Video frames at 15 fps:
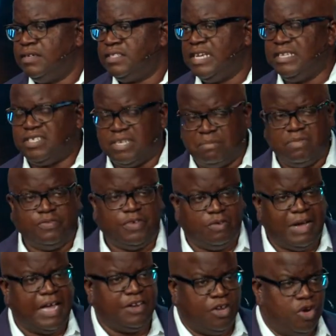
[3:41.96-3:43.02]
See, some of
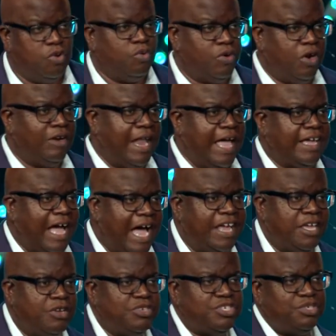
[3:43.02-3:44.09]
you I know are like I
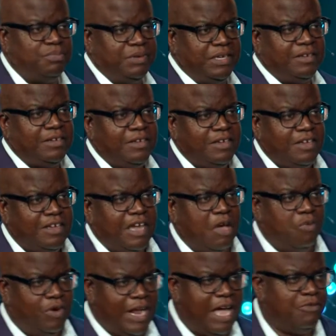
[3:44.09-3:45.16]
used to be,
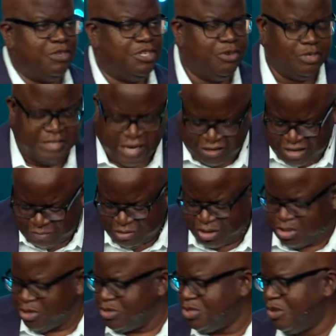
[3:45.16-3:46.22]
and what I would do is I'd come to
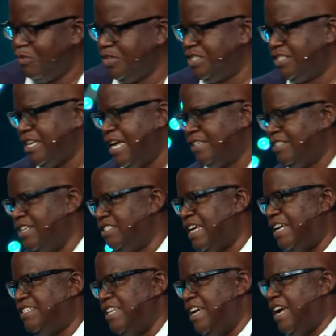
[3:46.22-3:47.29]
church services like this.
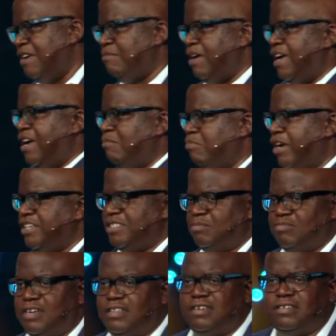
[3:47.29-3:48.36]
I'd say, amen, preach
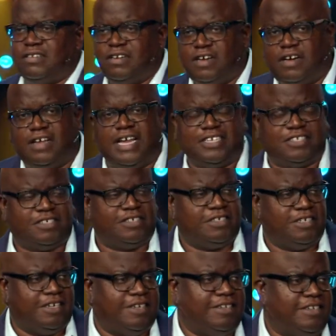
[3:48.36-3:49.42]
it, brother. Oh, that's
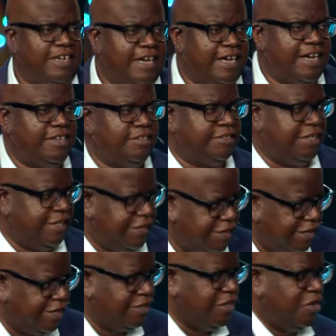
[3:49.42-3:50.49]
good. Yeah,
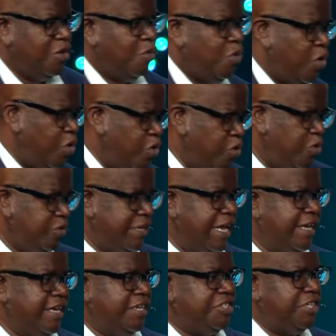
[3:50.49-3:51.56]
uh-huh. Woo,
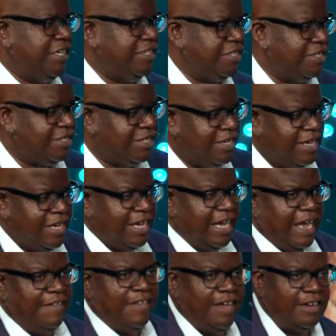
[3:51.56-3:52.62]
thank you, Jesus.
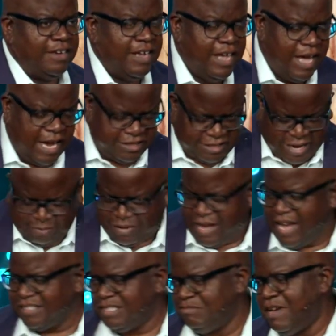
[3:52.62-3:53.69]
And then I said, I'm
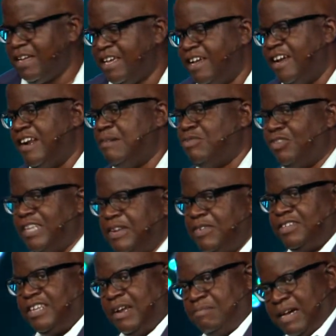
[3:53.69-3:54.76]
casting my care, and I'm going to leave
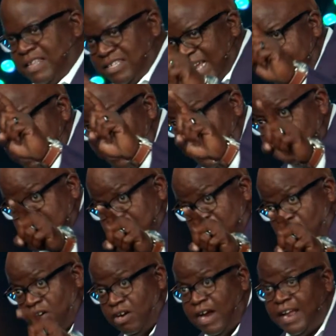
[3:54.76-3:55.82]
it there. And by the time I got to
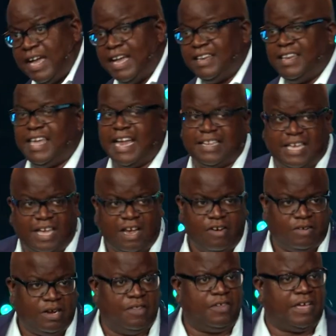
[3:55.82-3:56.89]
my car, I got that care
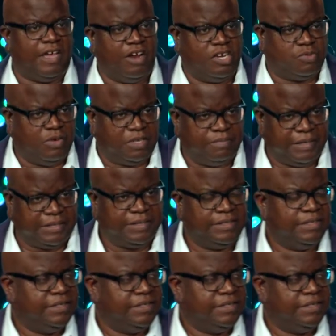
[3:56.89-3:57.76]
and other cares with me.